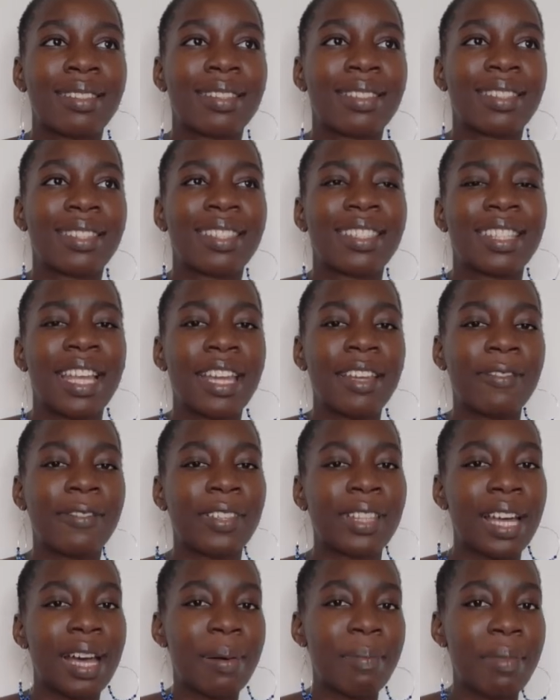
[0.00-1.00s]

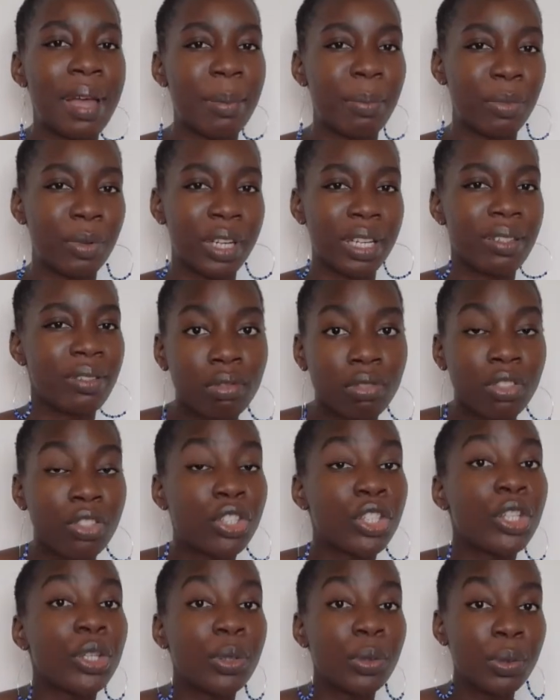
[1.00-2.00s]
savor that memory,
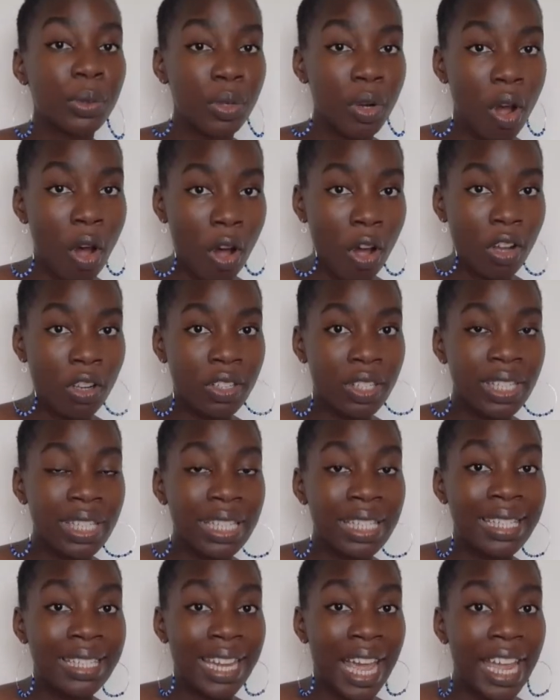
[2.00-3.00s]
do not
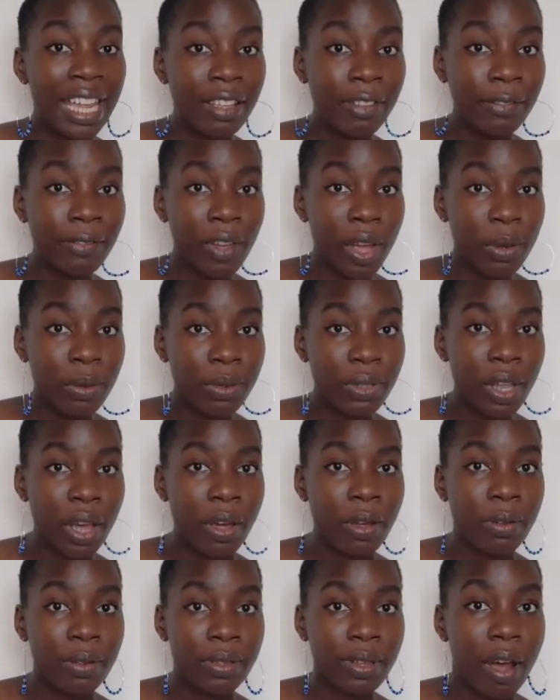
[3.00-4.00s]
take
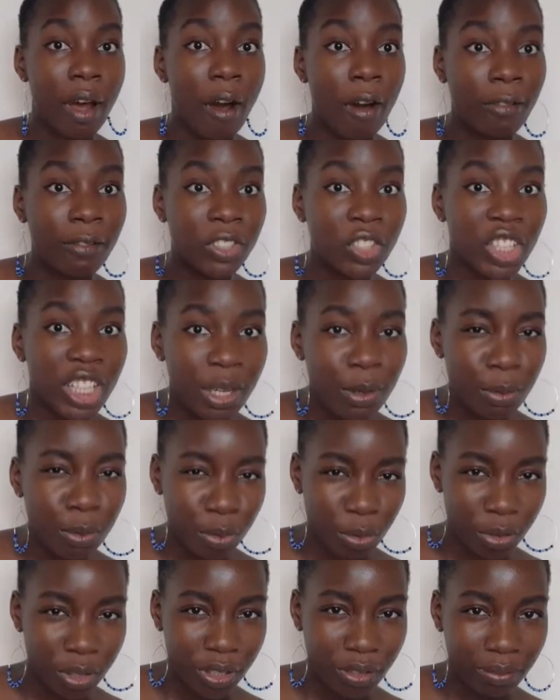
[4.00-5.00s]
photos of
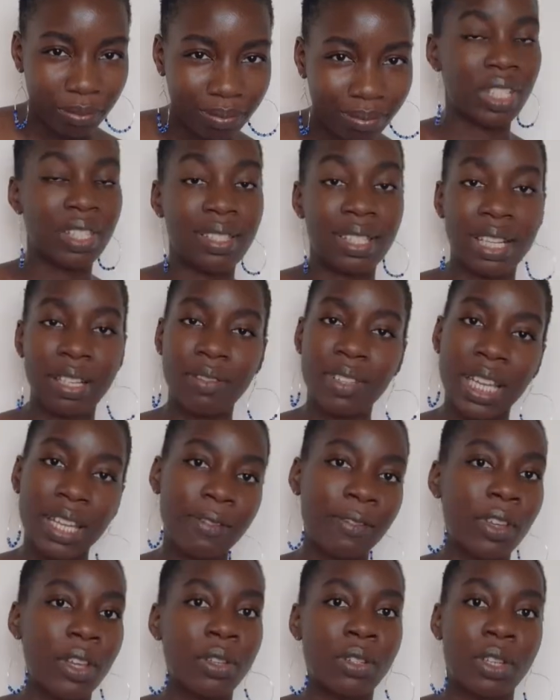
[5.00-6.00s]
children. Instead of
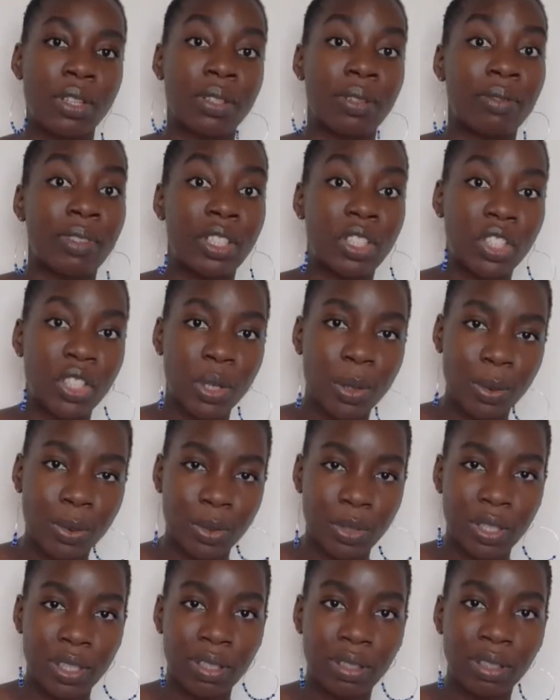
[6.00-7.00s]
taking photos of the
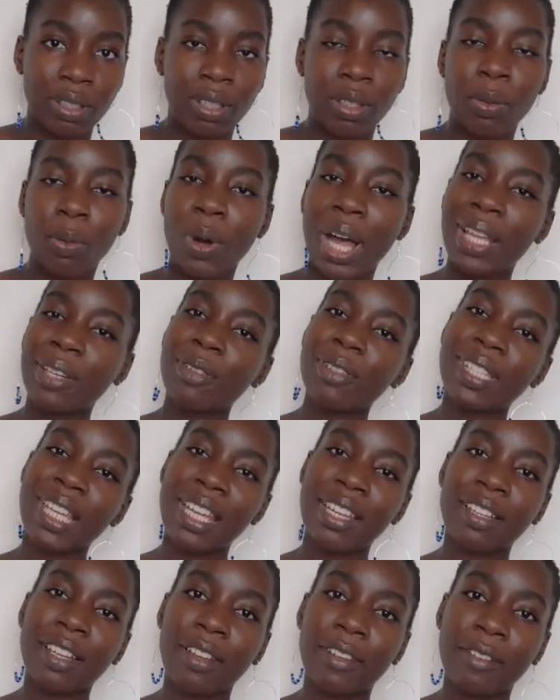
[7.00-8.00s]
children, why not
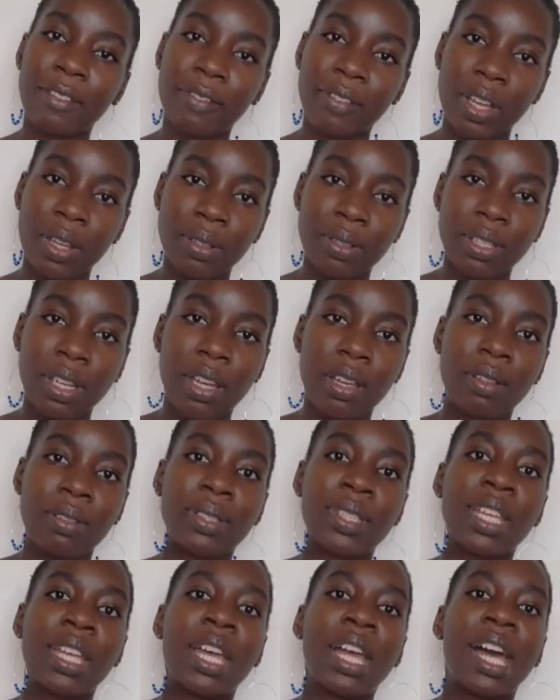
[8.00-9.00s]
take
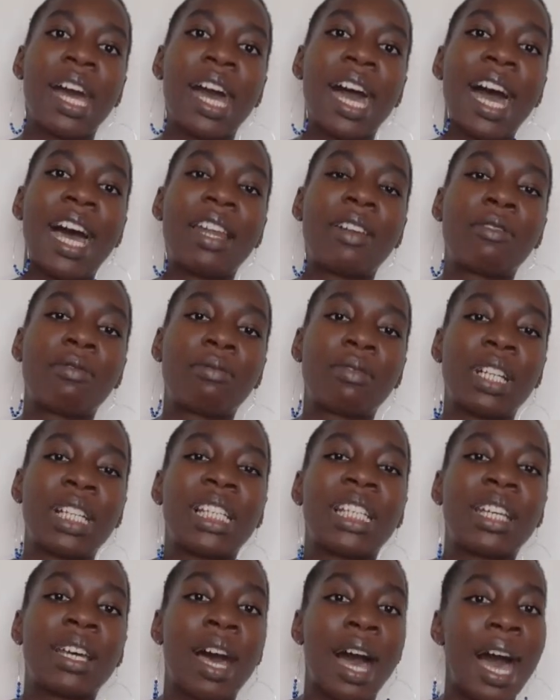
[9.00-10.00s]
photos and
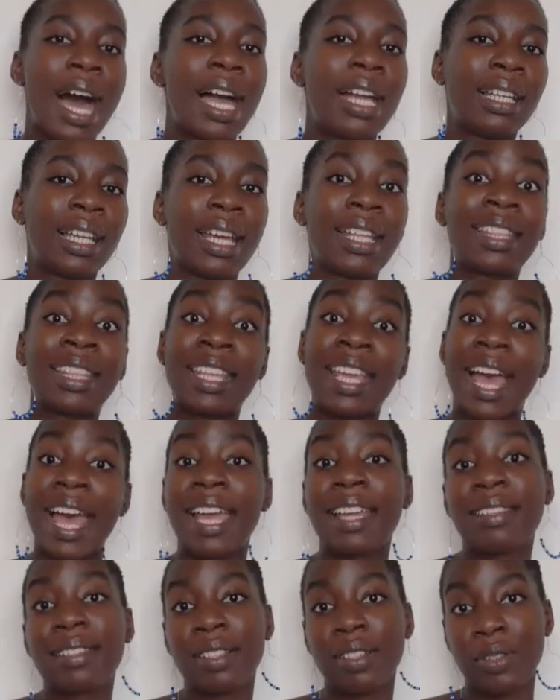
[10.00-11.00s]
really highlight the
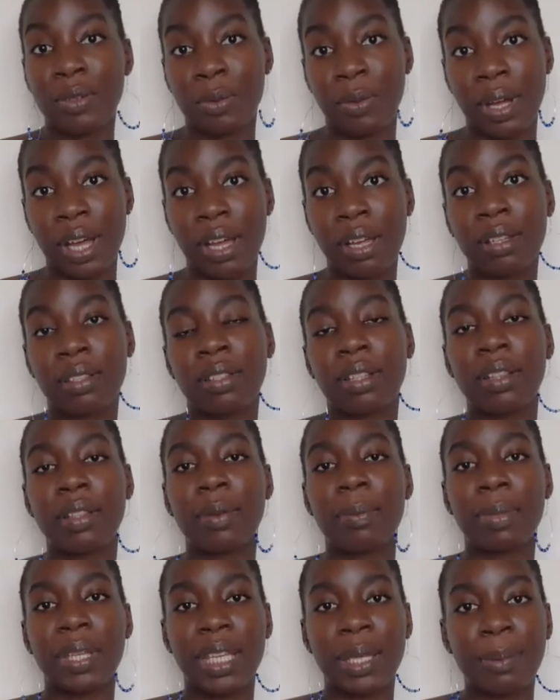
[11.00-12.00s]
excellent work that
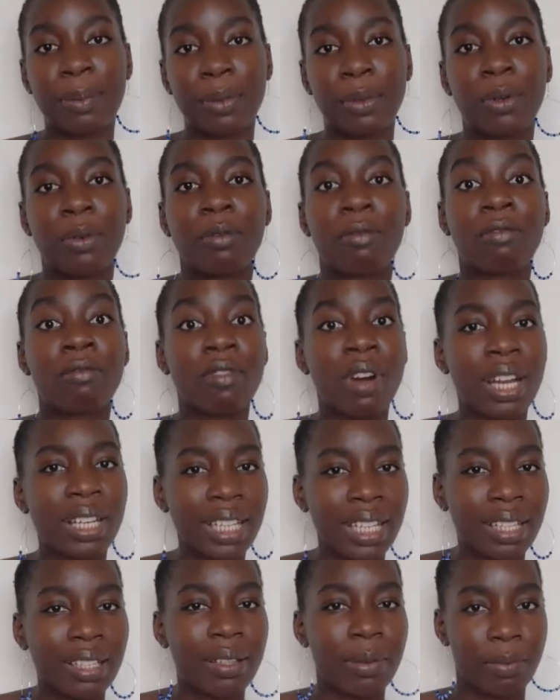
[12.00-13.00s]
the people
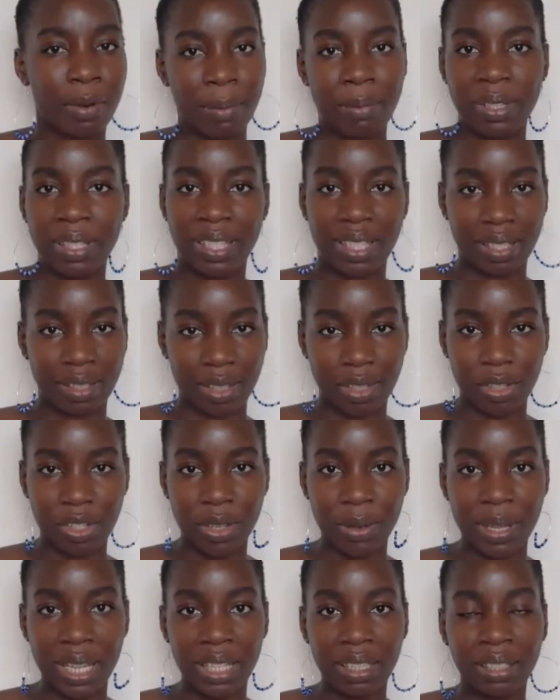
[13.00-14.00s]
running the premises are
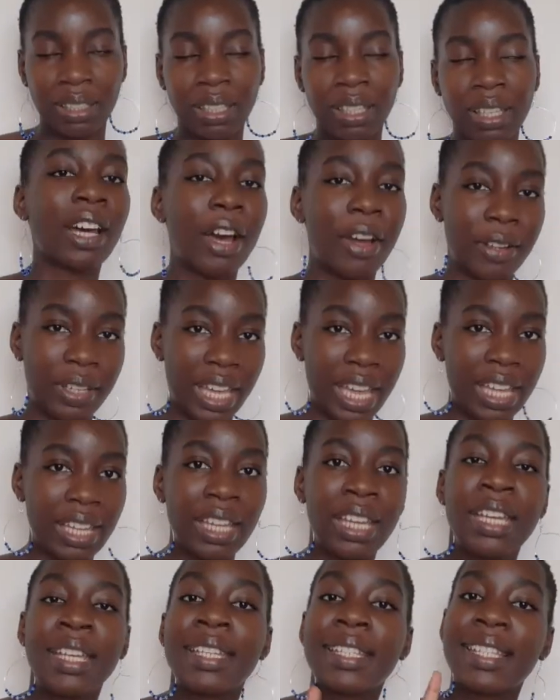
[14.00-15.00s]
doing? Okay,
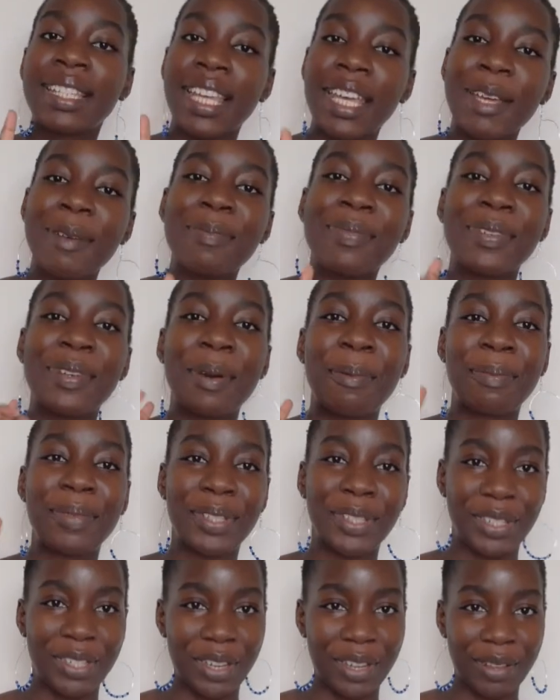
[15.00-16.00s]
tip
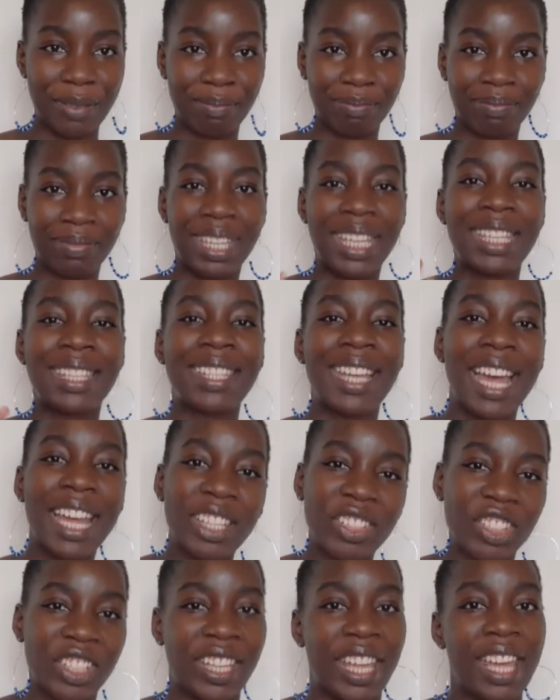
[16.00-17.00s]
number two is
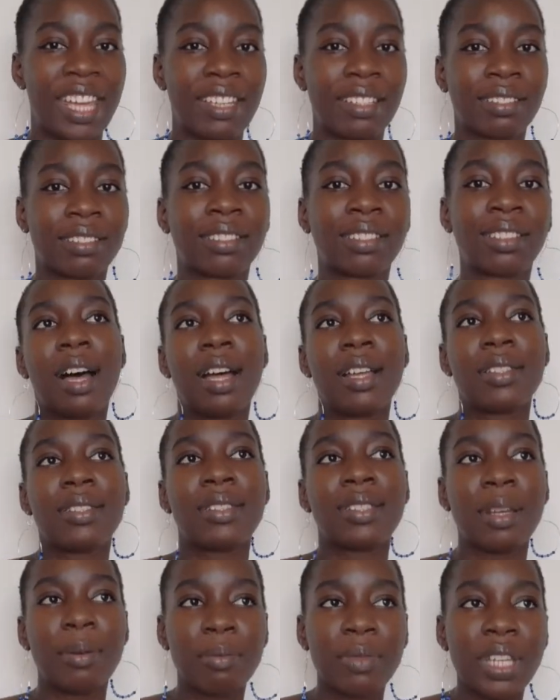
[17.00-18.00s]
educate.
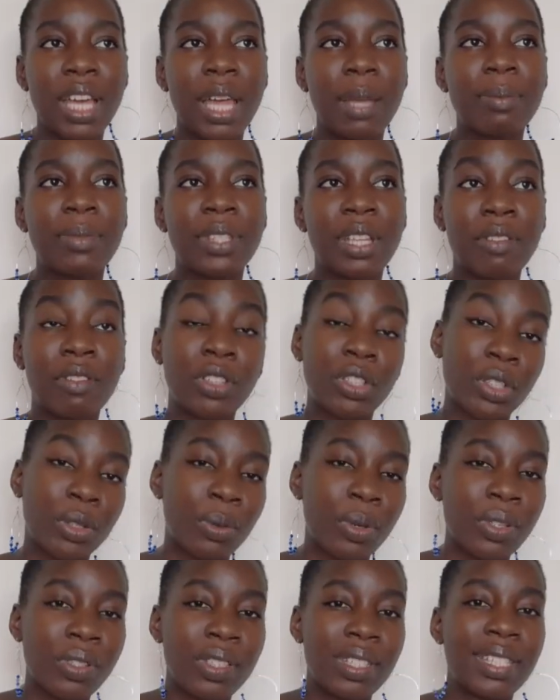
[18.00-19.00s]
Sometimes there are
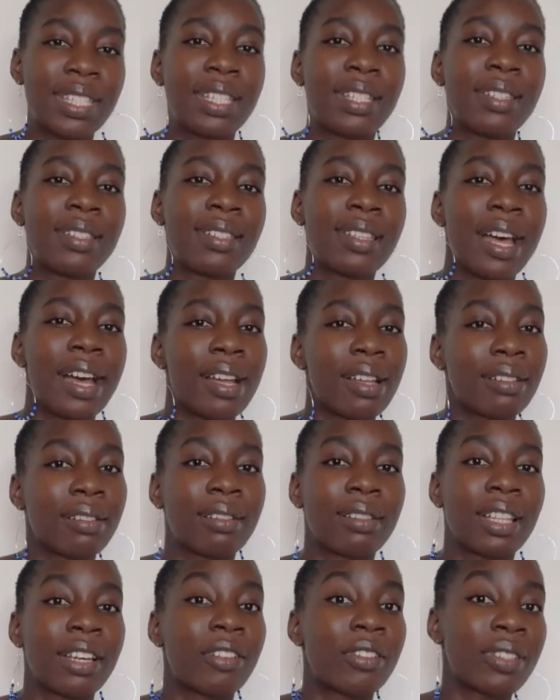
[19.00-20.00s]
nuances
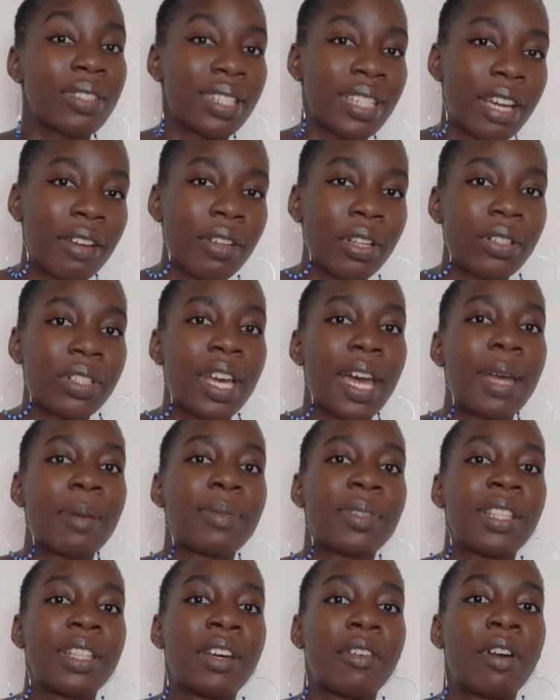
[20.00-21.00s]
and there are
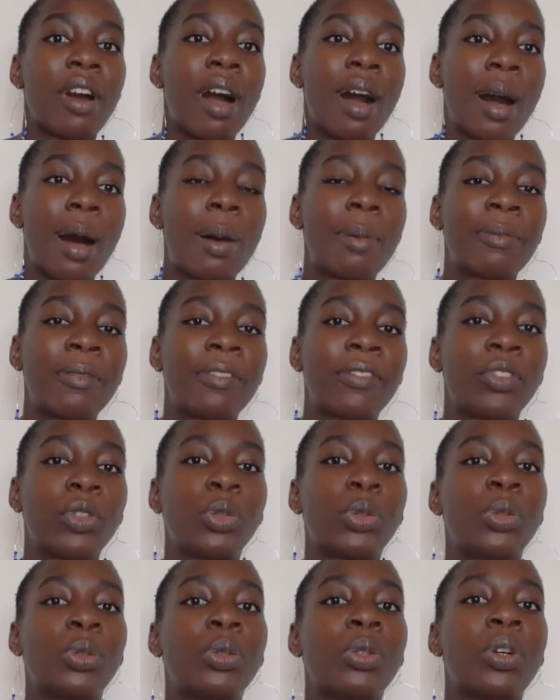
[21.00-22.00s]
stereotypes and there are
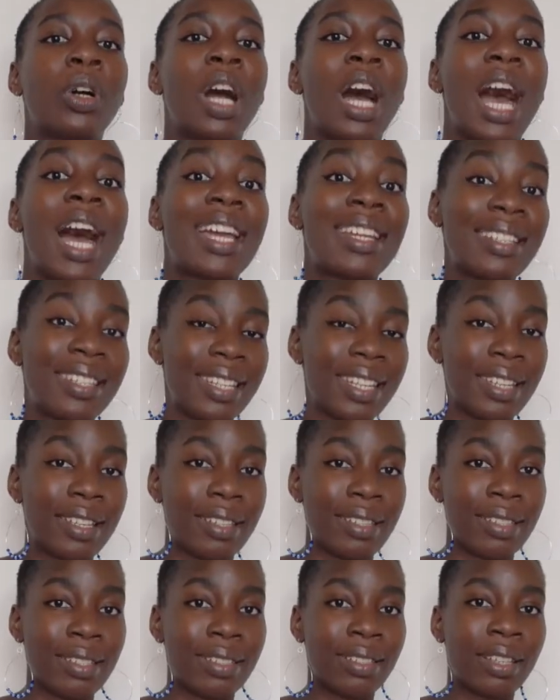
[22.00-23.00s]
harmful
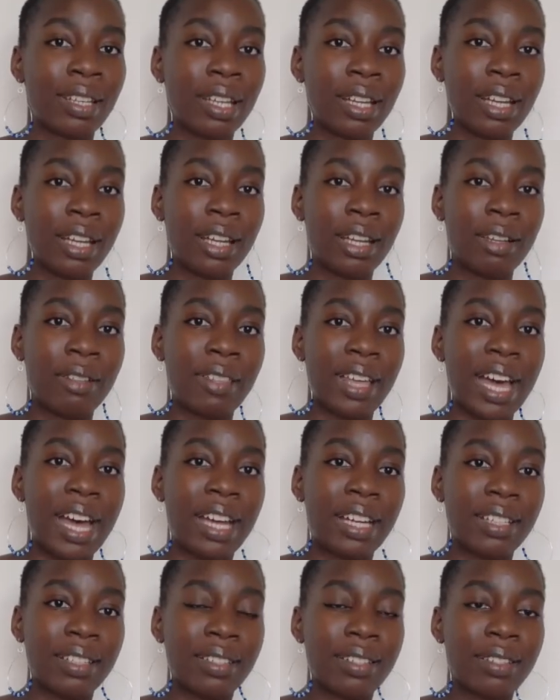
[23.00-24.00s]
ideas
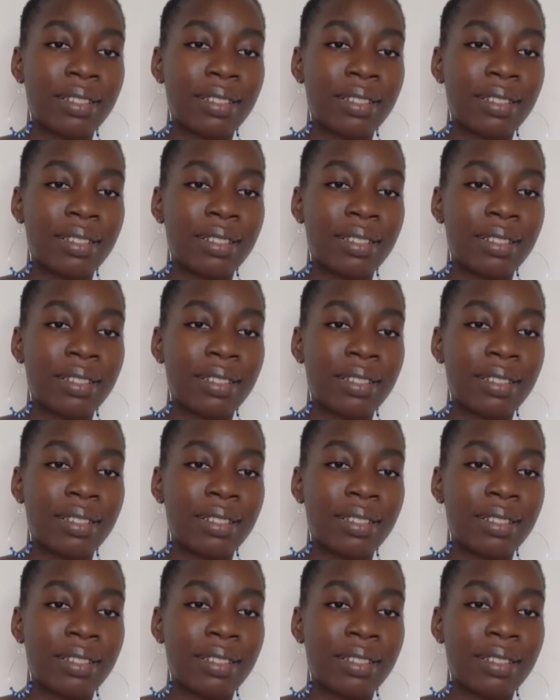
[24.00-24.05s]
that,